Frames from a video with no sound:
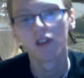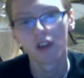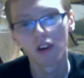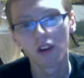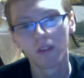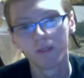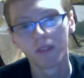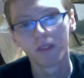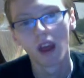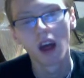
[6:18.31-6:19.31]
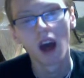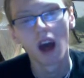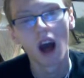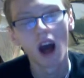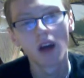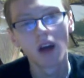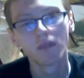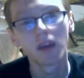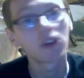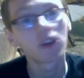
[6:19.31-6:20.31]
2.
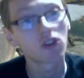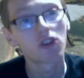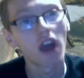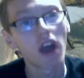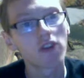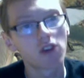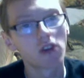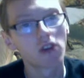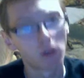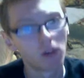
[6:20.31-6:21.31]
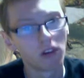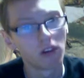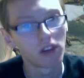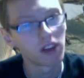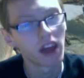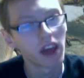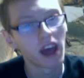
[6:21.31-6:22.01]
Make sure you have your own rules and that.